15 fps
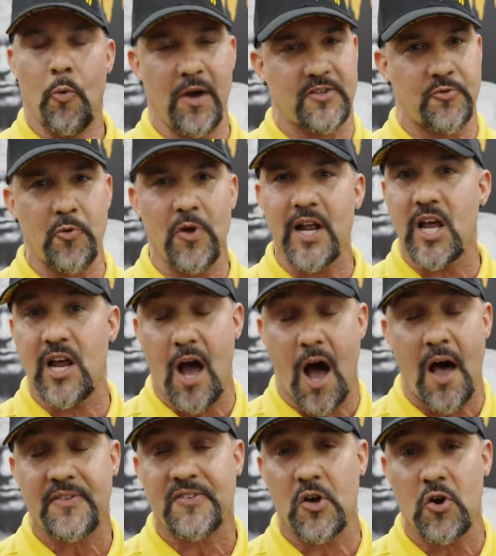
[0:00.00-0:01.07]
What's really
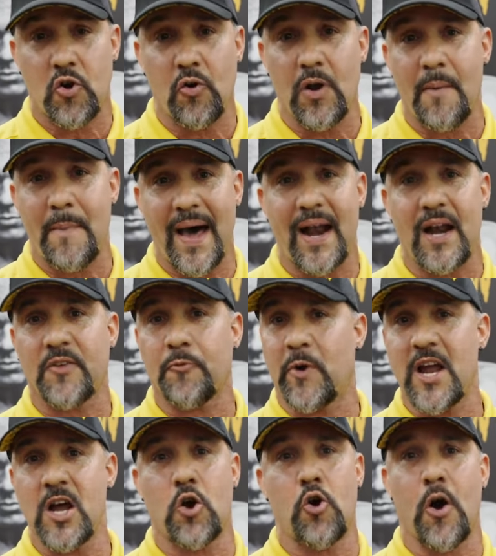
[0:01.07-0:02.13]
also cool about it is we
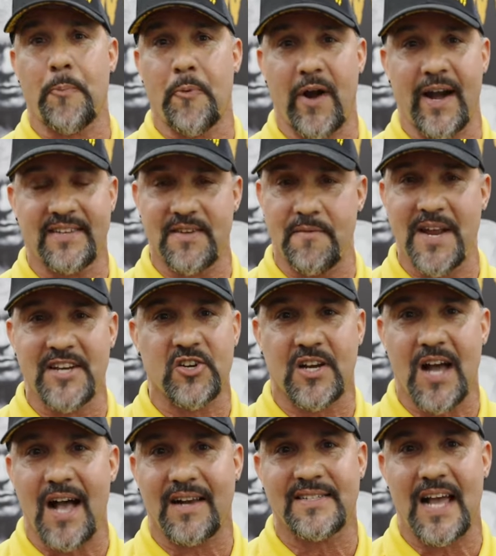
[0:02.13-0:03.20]
incorporated some nitric
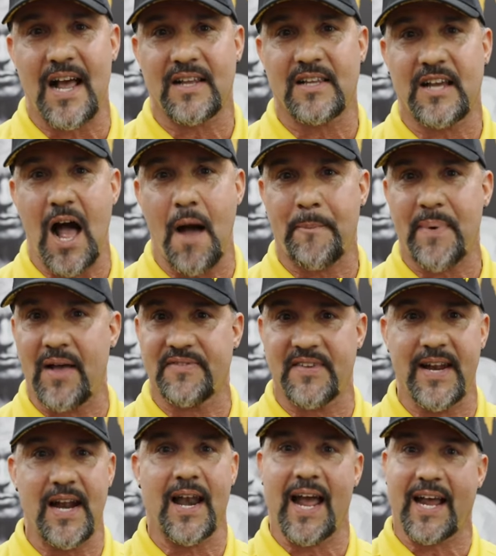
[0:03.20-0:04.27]
oxide compounds in
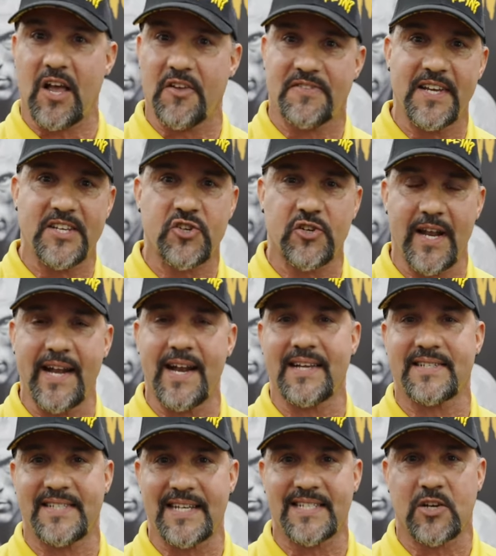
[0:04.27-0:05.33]
it, like L-citrulline at
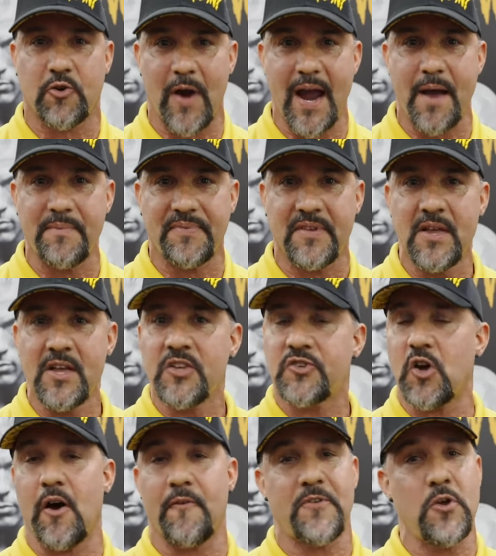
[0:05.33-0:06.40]
6 grams.
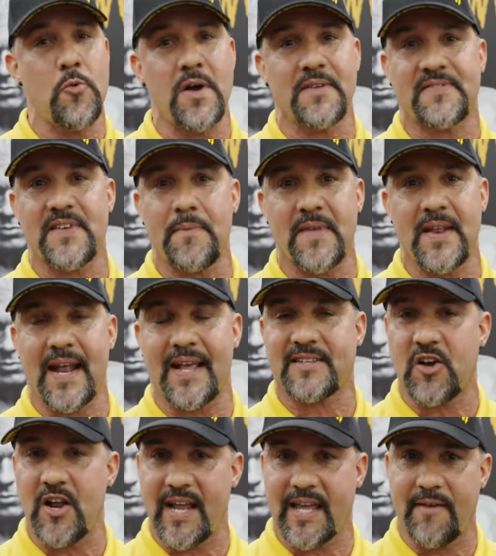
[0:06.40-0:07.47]
So if you want something that's
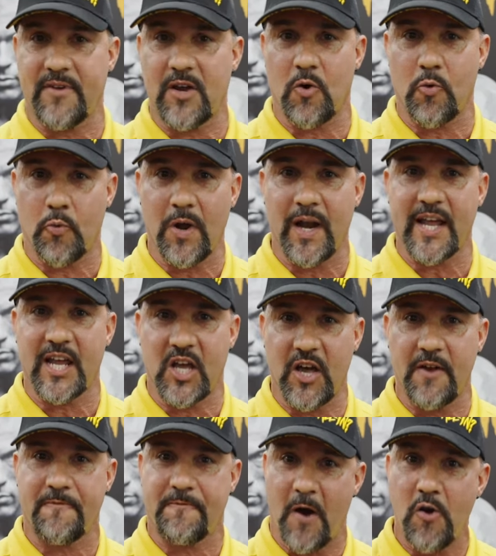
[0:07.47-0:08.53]
gonna give you a really
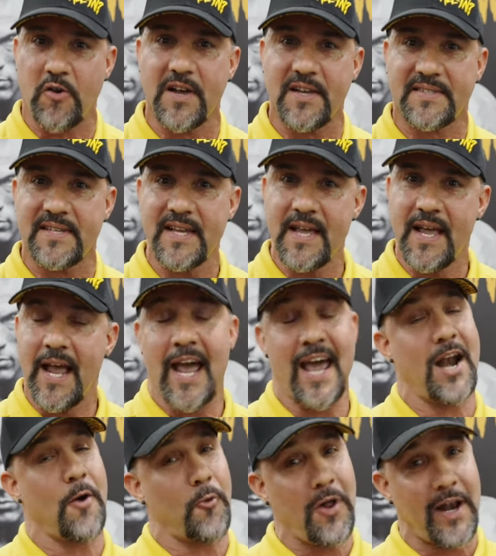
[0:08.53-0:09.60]
good focus and
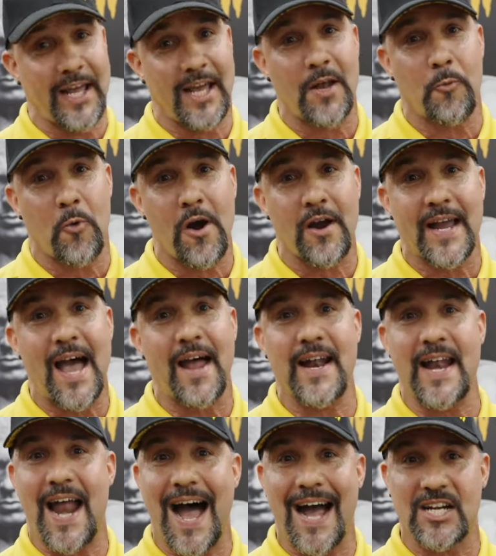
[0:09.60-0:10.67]
a really good workout
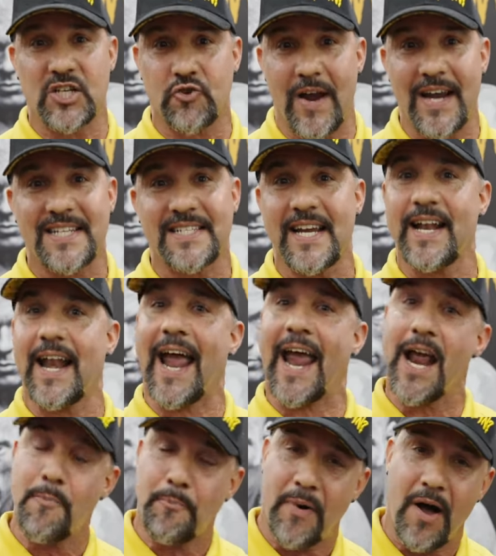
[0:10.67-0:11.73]
and hydration
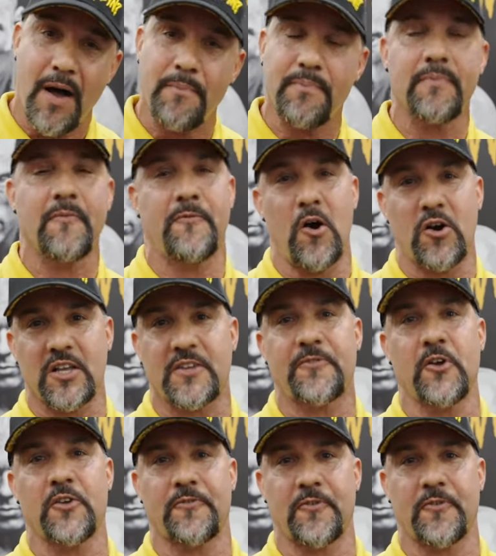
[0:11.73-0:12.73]
and pump, Focus Fuel's